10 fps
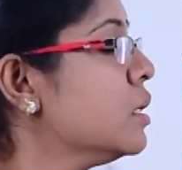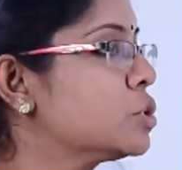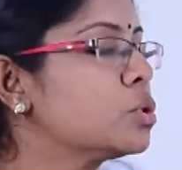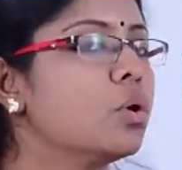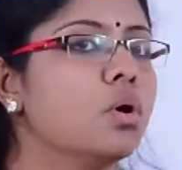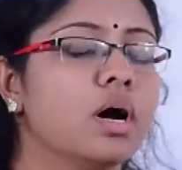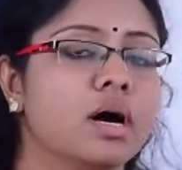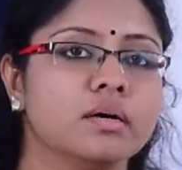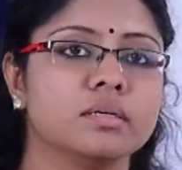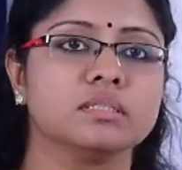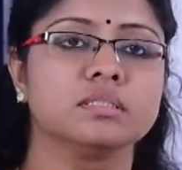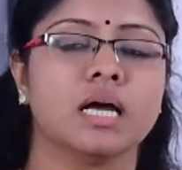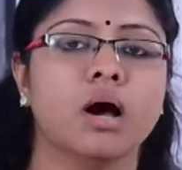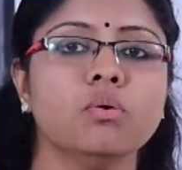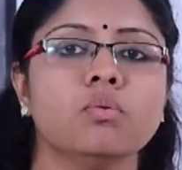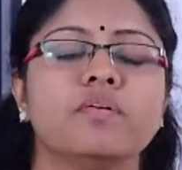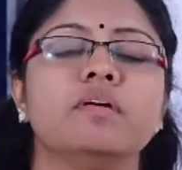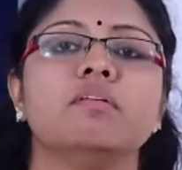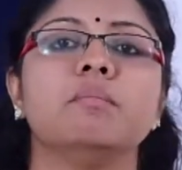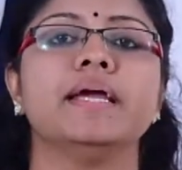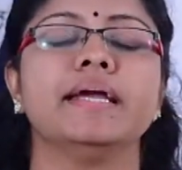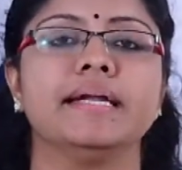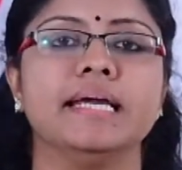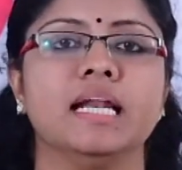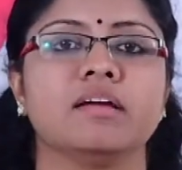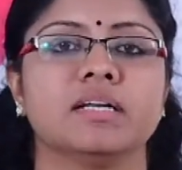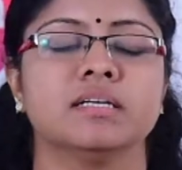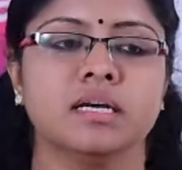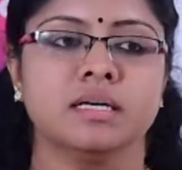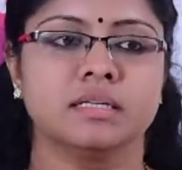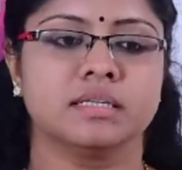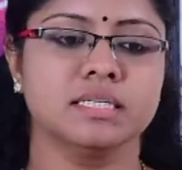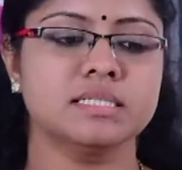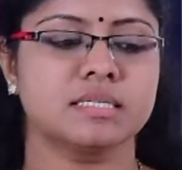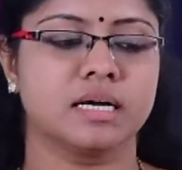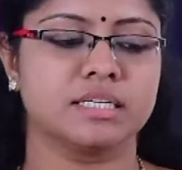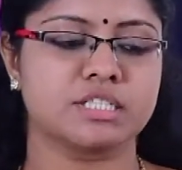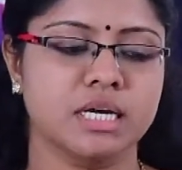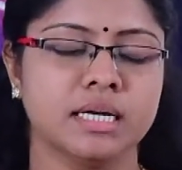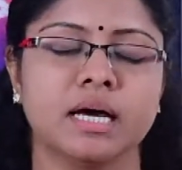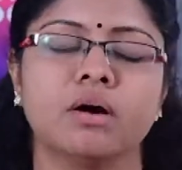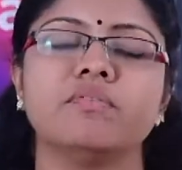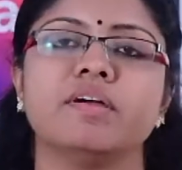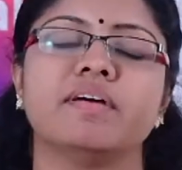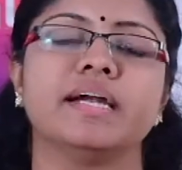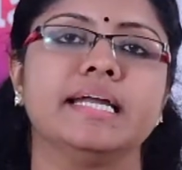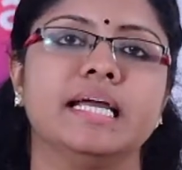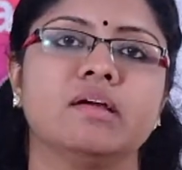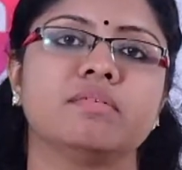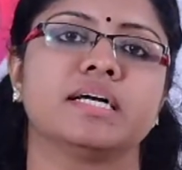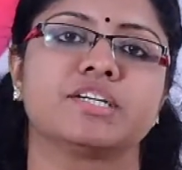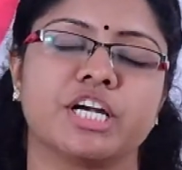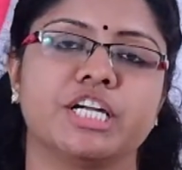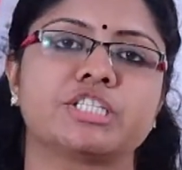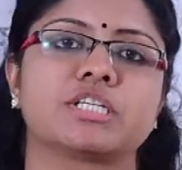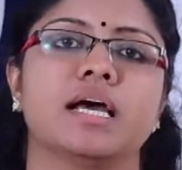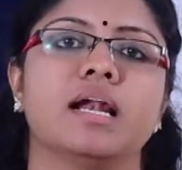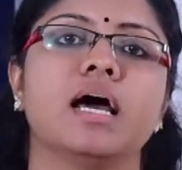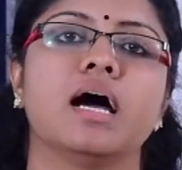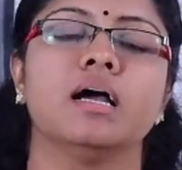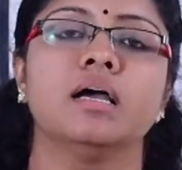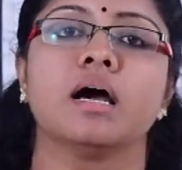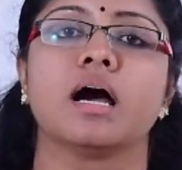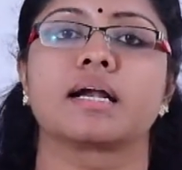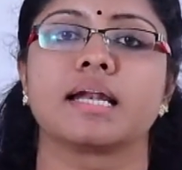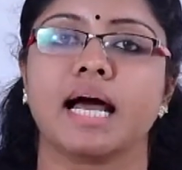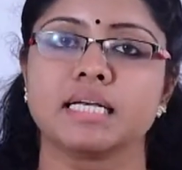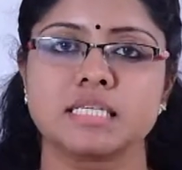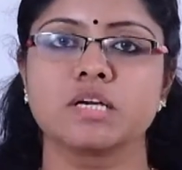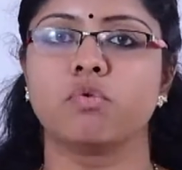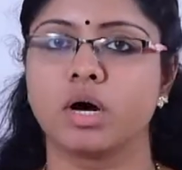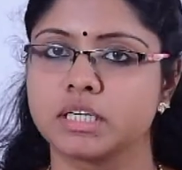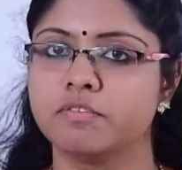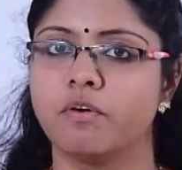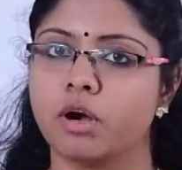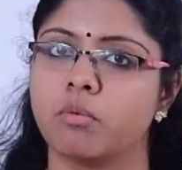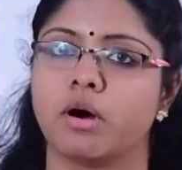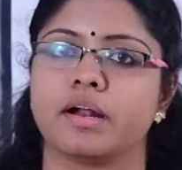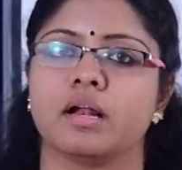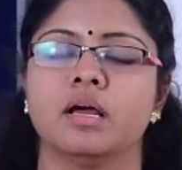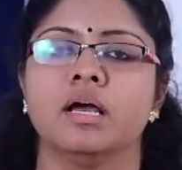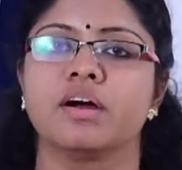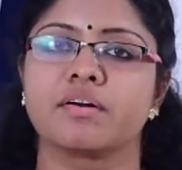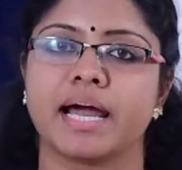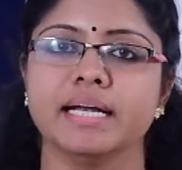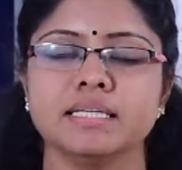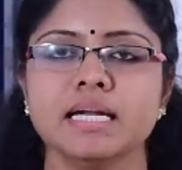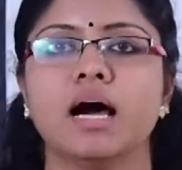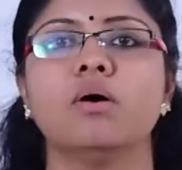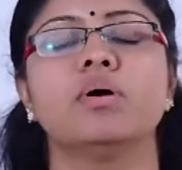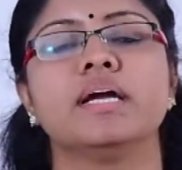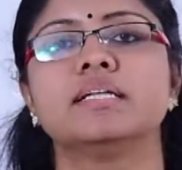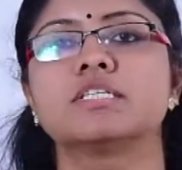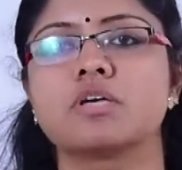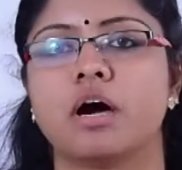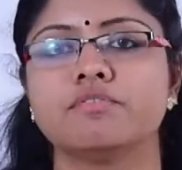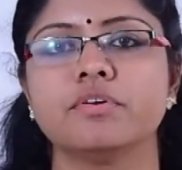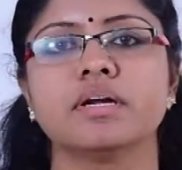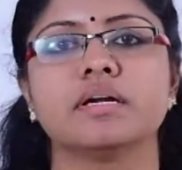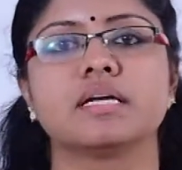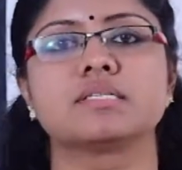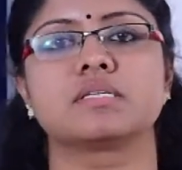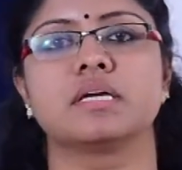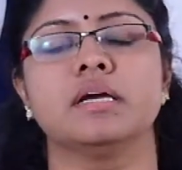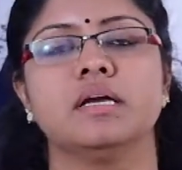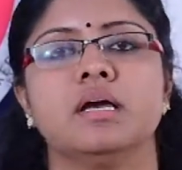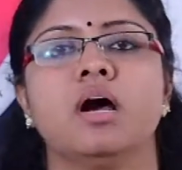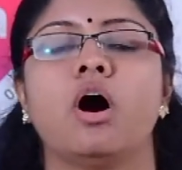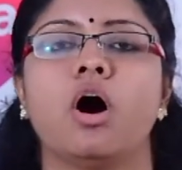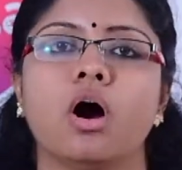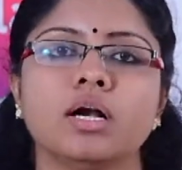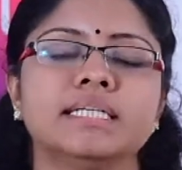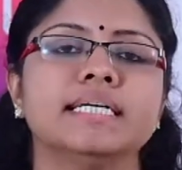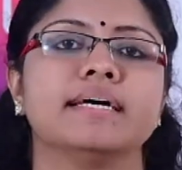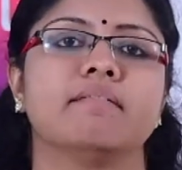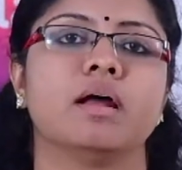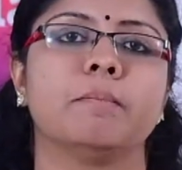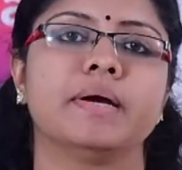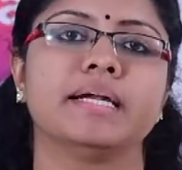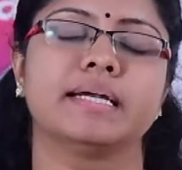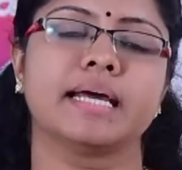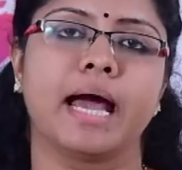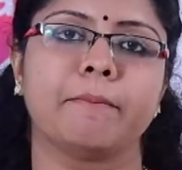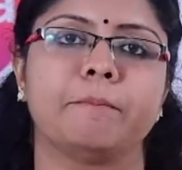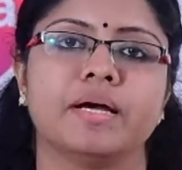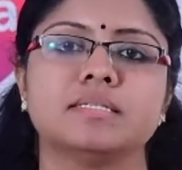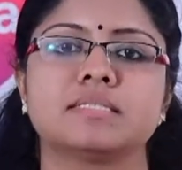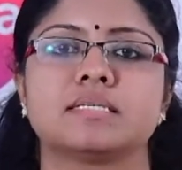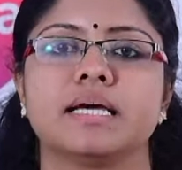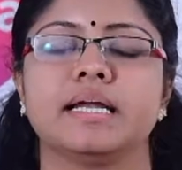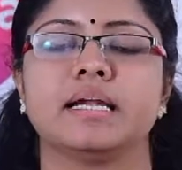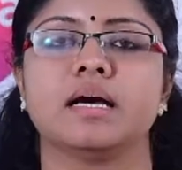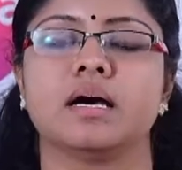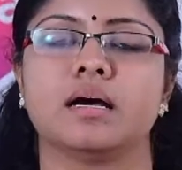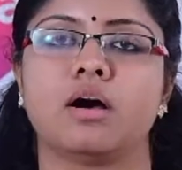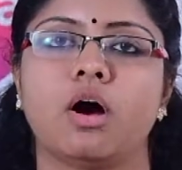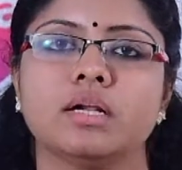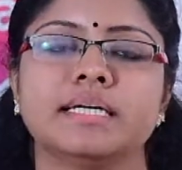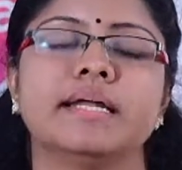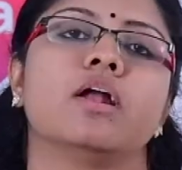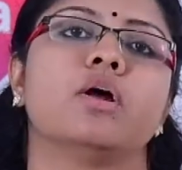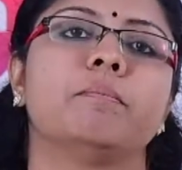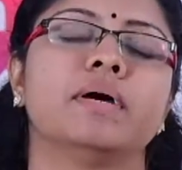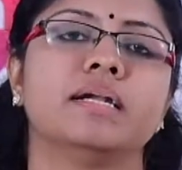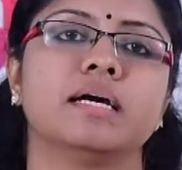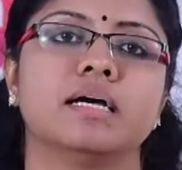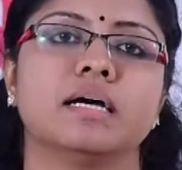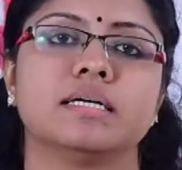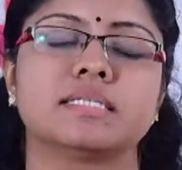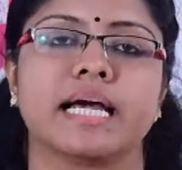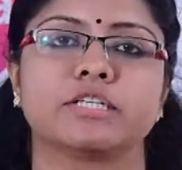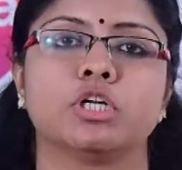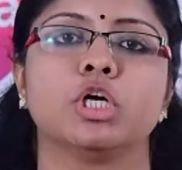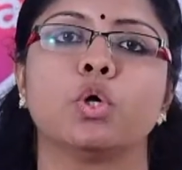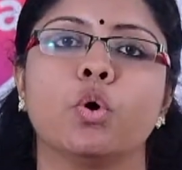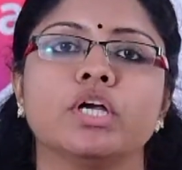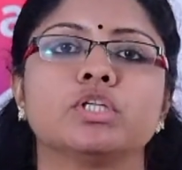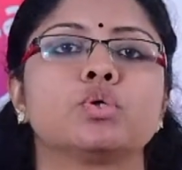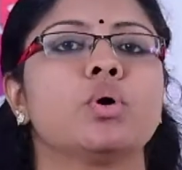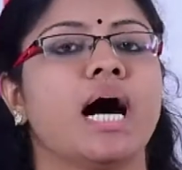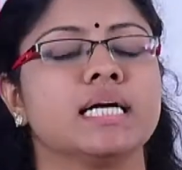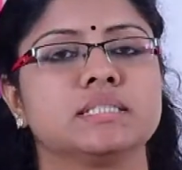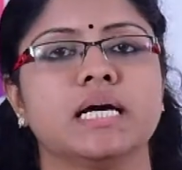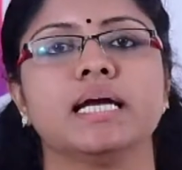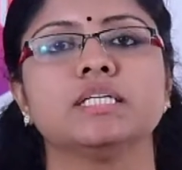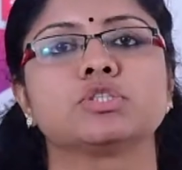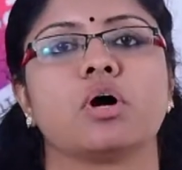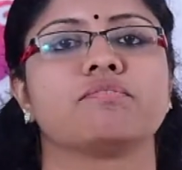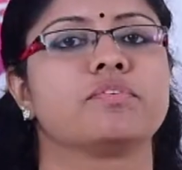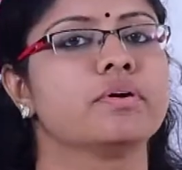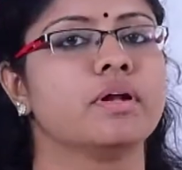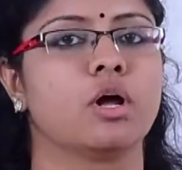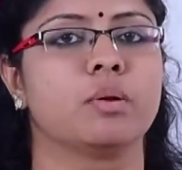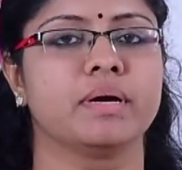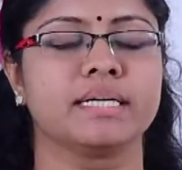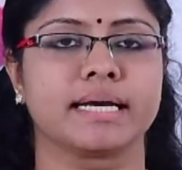So, now we will be dealing with this. Till now we were dealing with a traditional classic waterfall model. Right now in the software industry, all the development it happens in all the development is actually going through agile software development